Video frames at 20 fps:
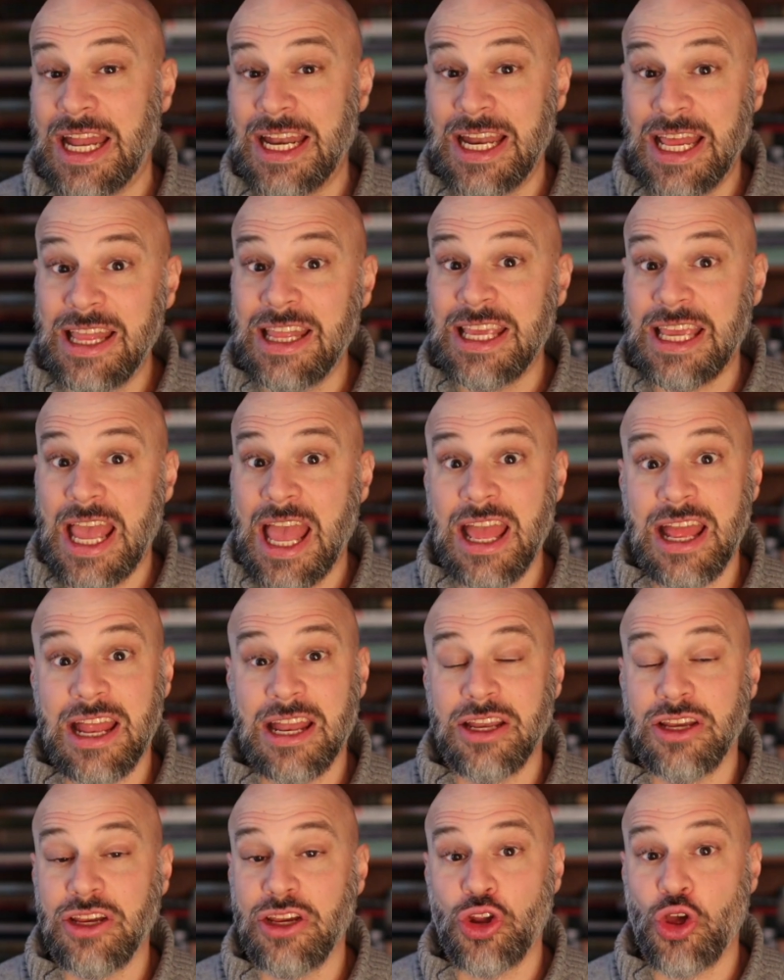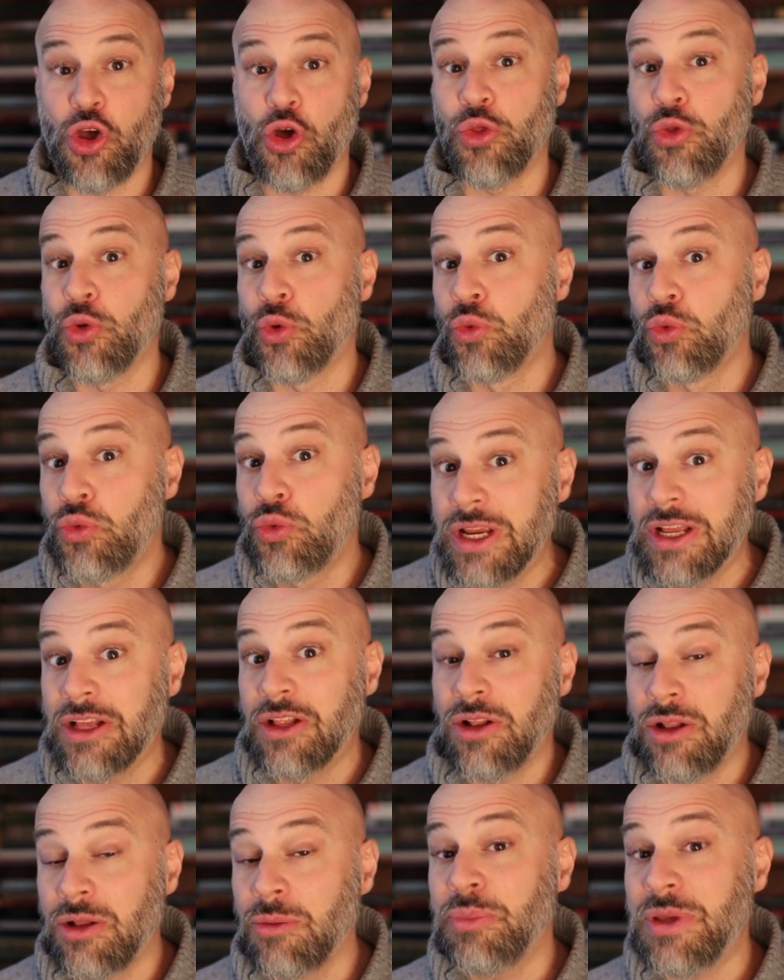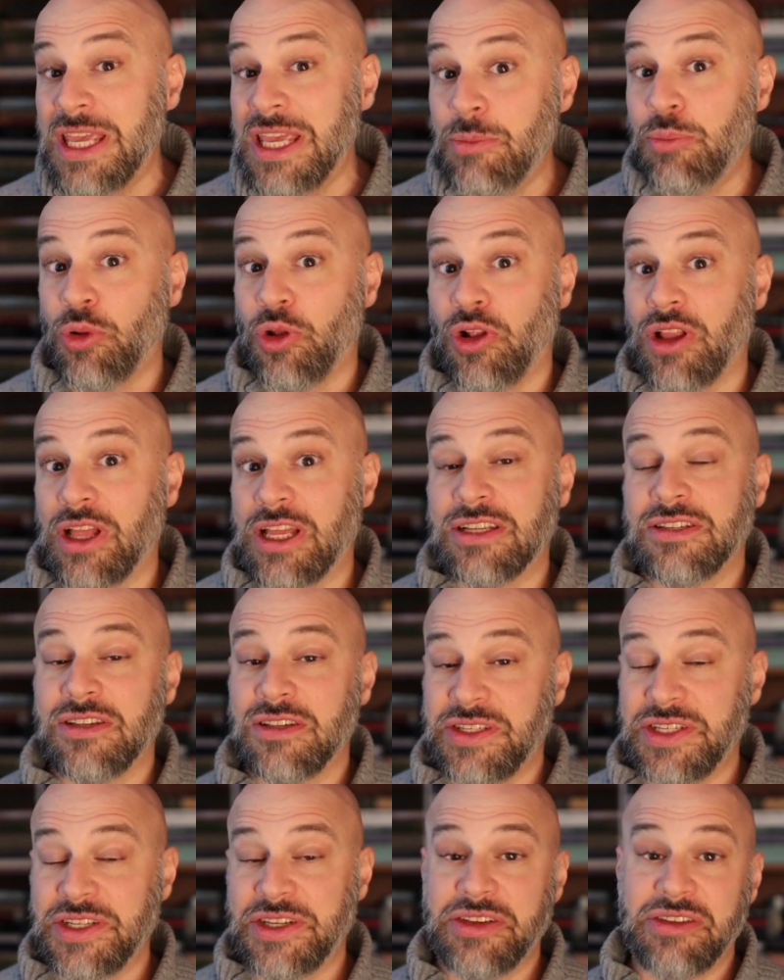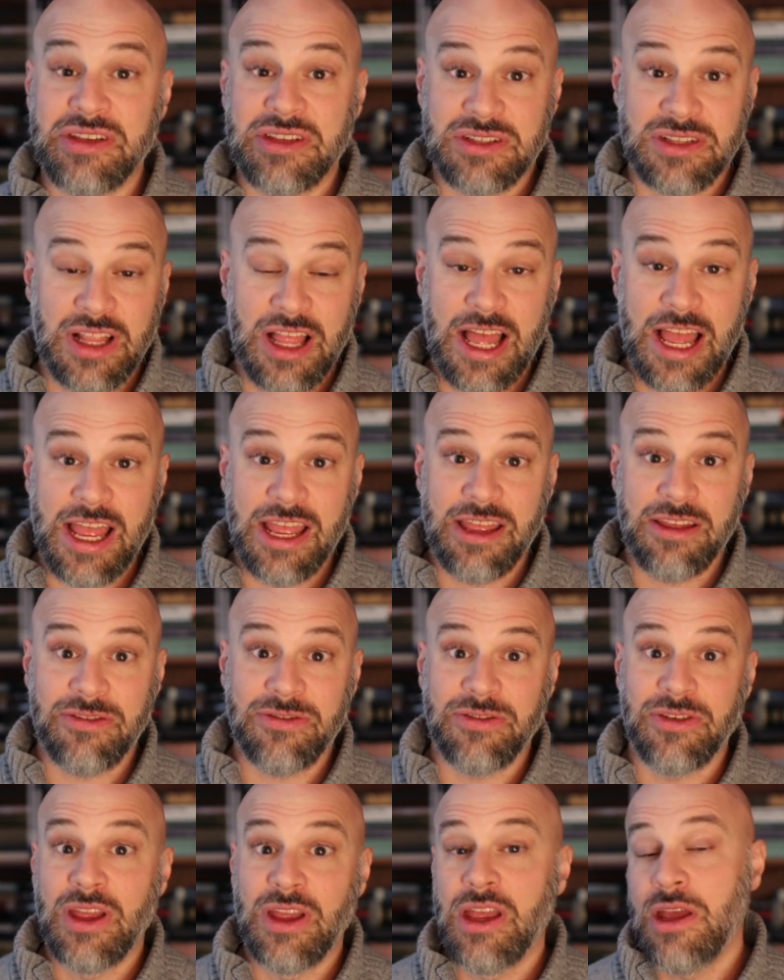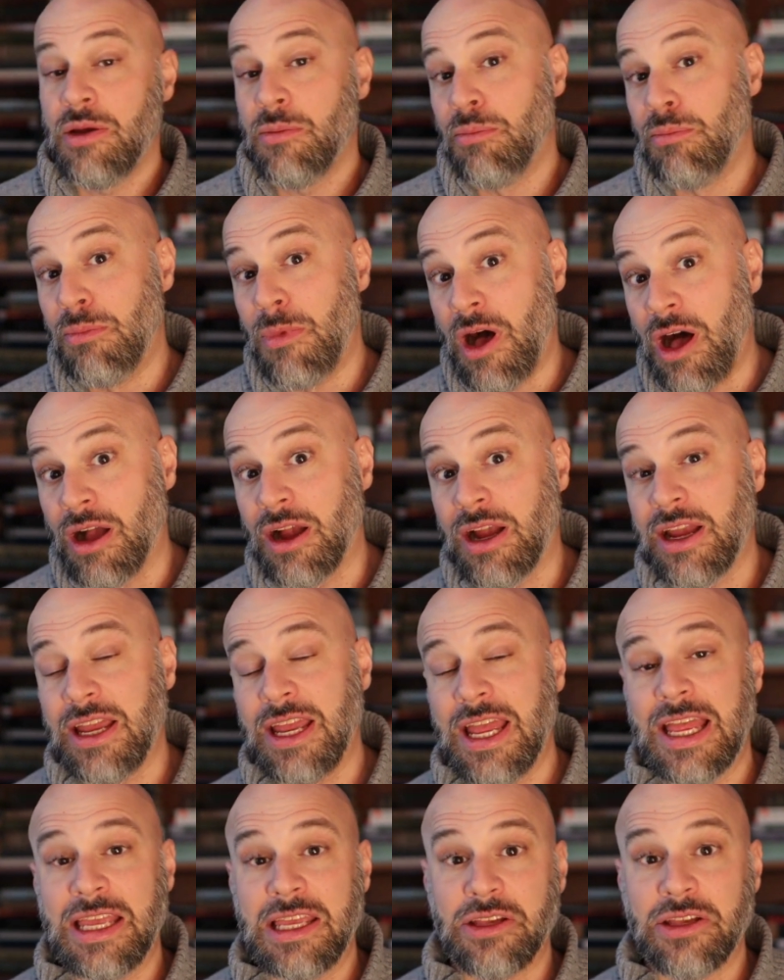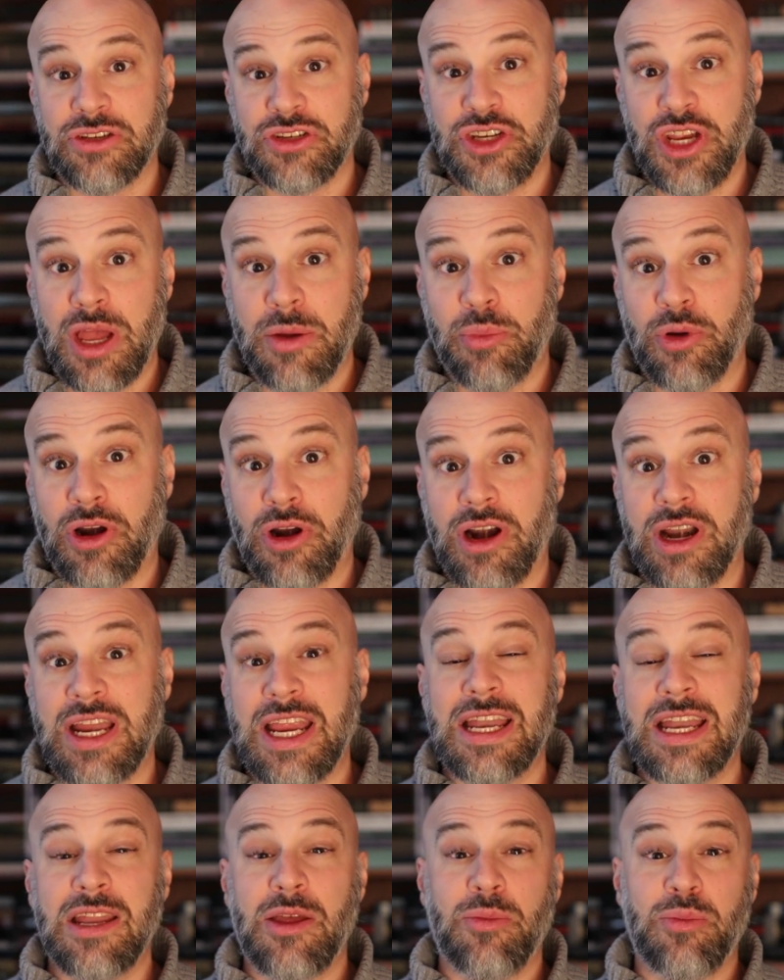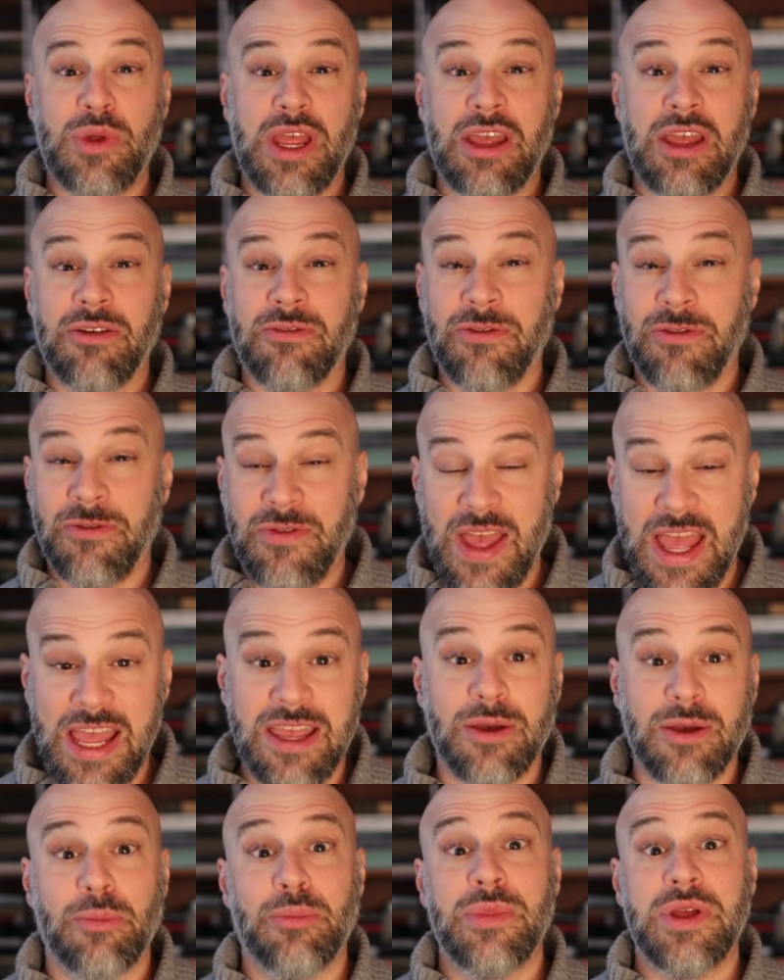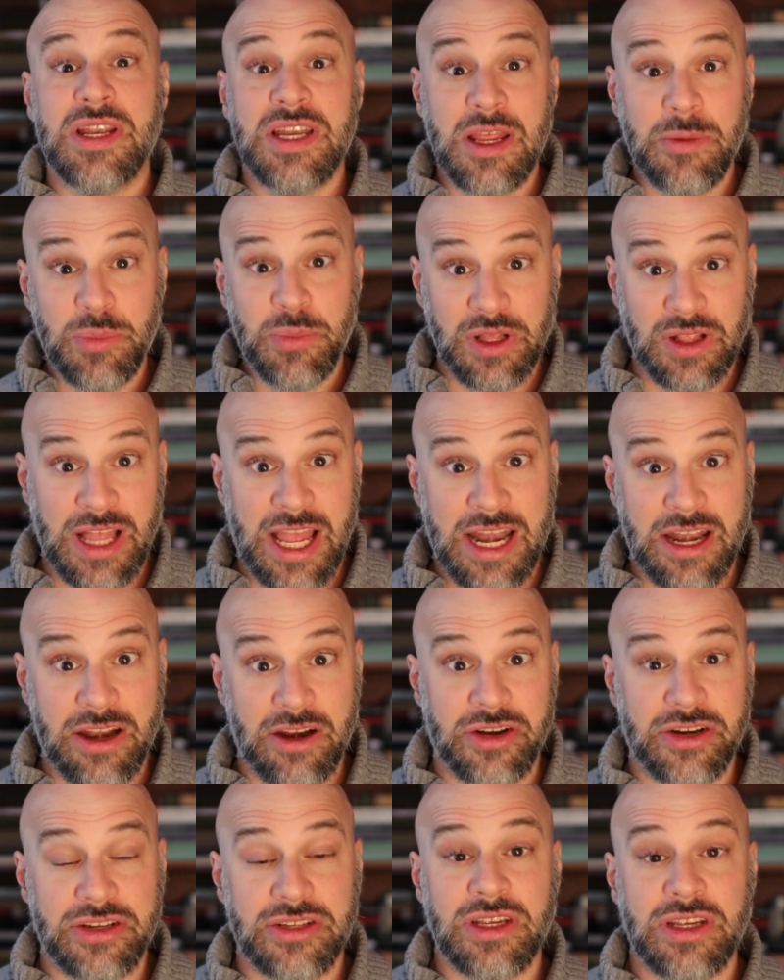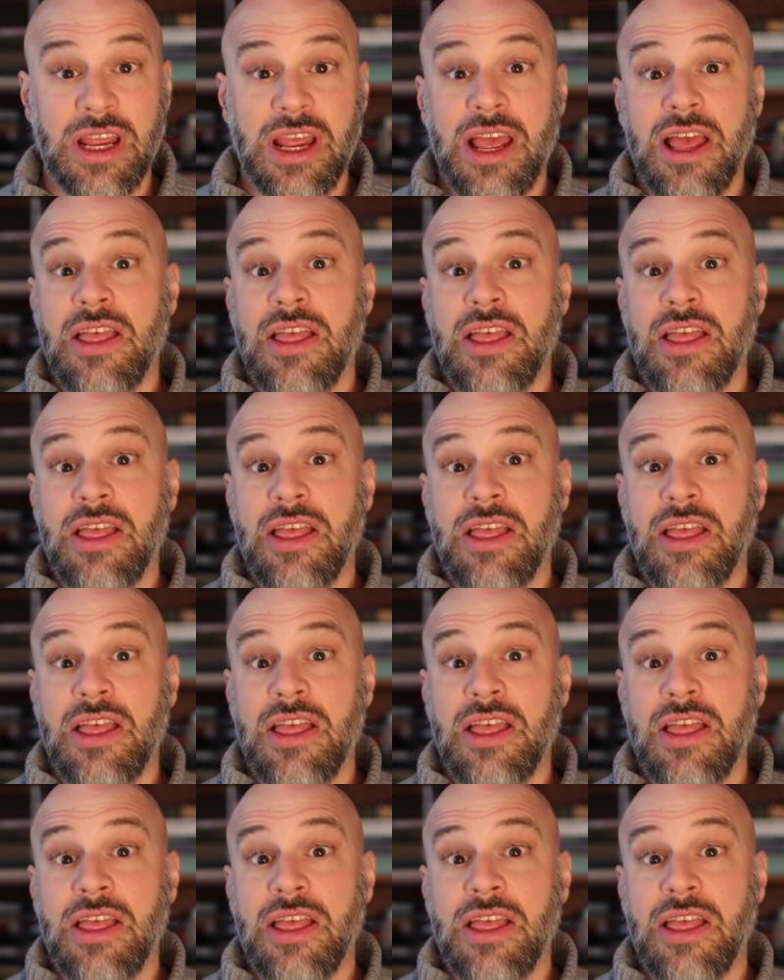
And in the end, you know, the real people in Cecilia's life, Monk and Gil Shepherd, end up being fake manipulators.